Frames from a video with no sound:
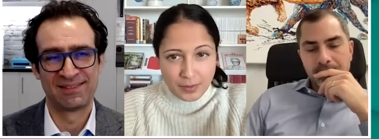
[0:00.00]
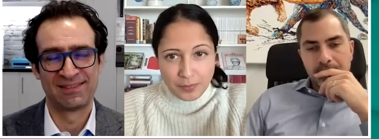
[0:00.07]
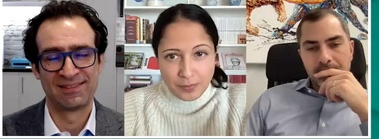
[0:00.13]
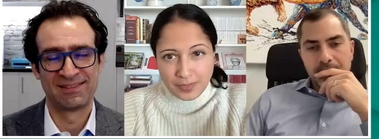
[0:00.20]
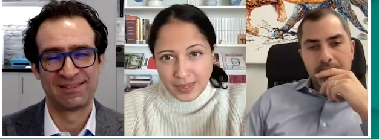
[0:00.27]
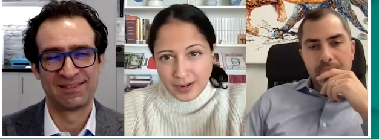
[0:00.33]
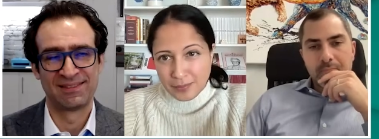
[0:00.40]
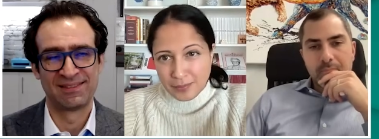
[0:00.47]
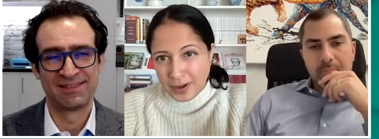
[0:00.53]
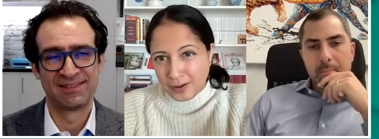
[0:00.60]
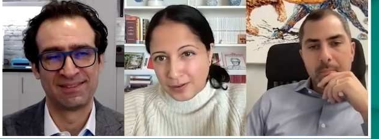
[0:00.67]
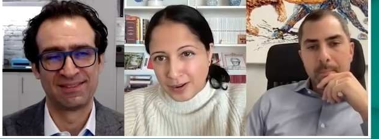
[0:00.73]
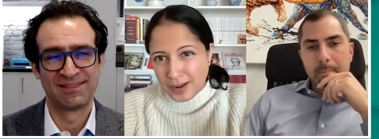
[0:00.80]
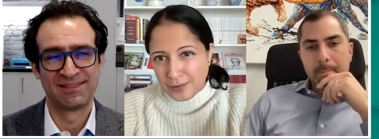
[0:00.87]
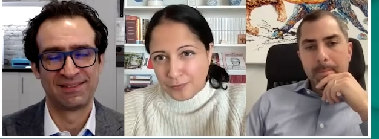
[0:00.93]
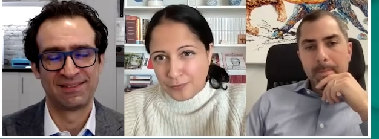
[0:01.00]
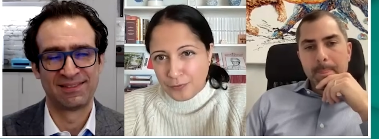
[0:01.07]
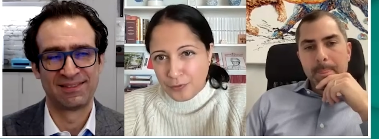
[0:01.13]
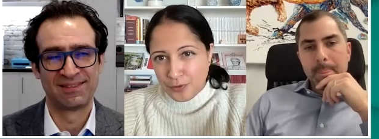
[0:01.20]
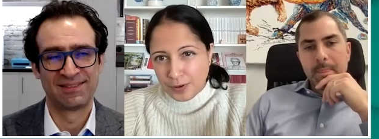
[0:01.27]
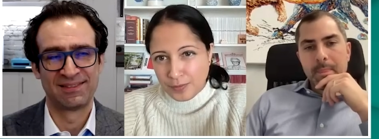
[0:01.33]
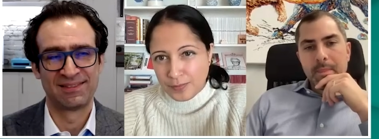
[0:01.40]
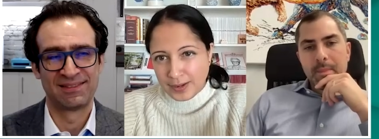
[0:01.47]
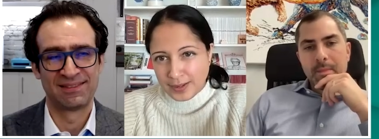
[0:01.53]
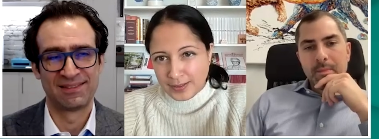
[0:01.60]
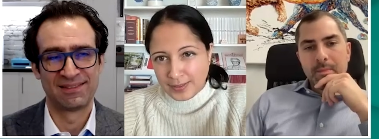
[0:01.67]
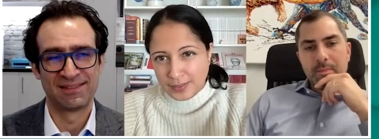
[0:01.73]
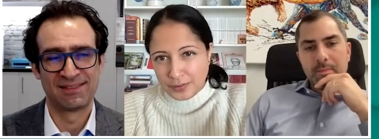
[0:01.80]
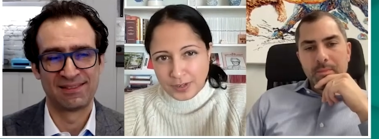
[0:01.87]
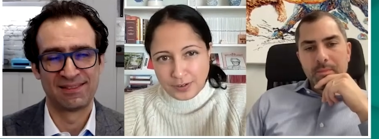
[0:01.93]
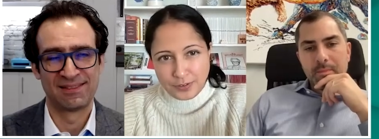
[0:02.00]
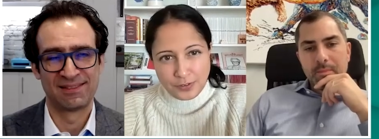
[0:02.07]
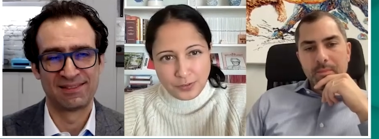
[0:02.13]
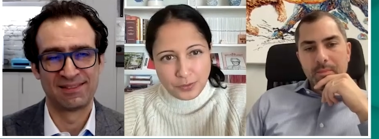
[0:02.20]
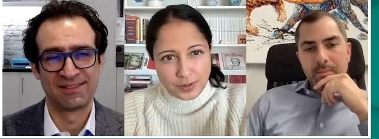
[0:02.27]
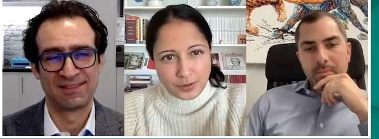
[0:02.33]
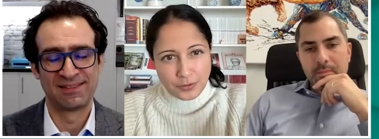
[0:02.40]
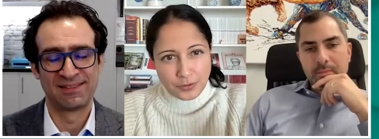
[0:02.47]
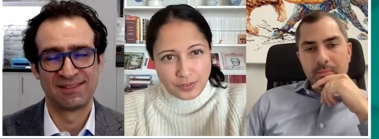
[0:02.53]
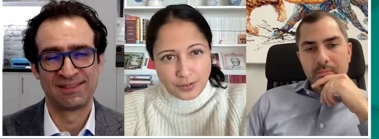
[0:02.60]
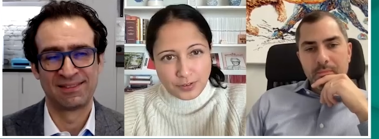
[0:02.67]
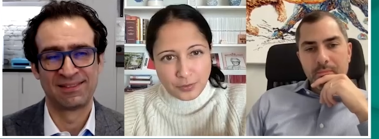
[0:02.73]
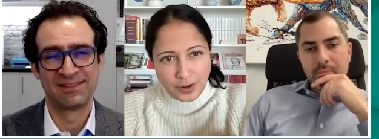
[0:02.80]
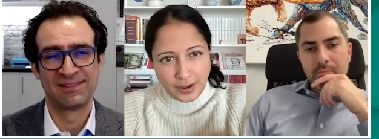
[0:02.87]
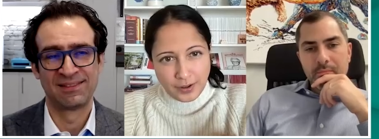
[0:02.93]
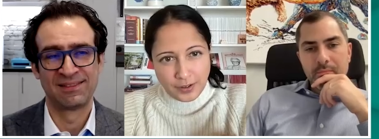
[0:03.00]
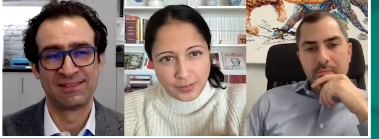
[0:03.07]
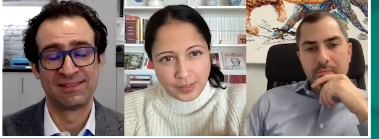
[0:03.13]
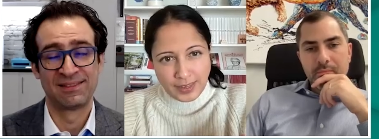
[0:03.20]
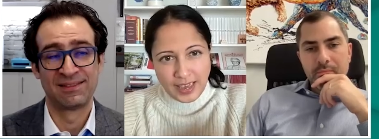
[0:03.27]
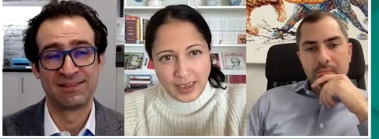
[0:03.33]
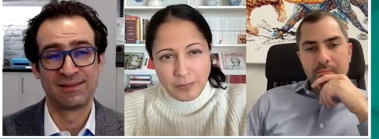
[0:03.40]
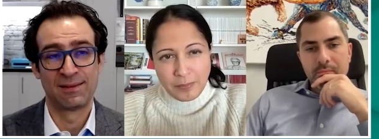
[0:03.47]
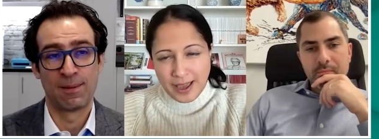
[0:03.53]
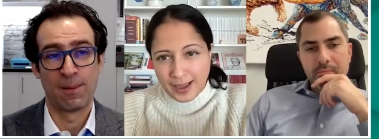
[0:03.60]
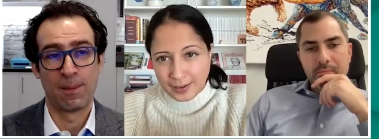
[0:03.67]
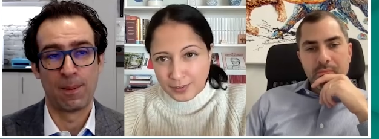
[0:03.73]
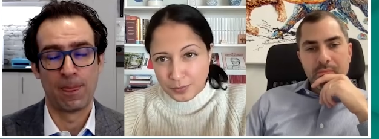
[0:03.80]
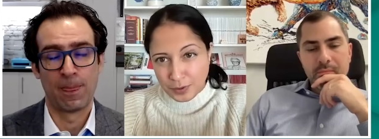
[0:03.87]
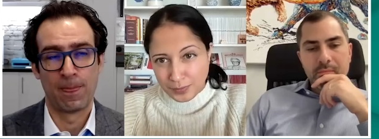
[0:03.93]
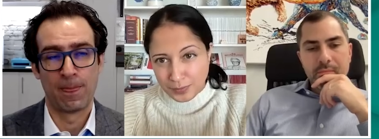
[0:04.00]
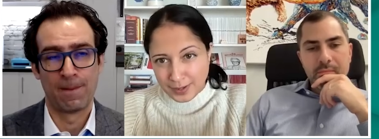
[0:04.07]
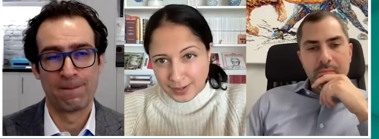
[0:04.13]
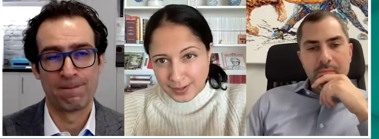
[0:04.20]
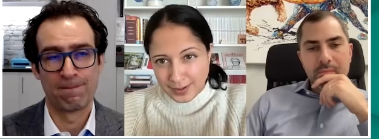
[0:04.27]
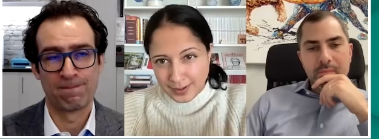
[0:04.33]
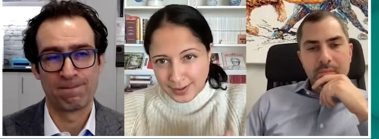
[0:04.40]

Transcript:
Speaker 1: But then about at four minutes thirty-two, it goes into what I call the K-Pax moment.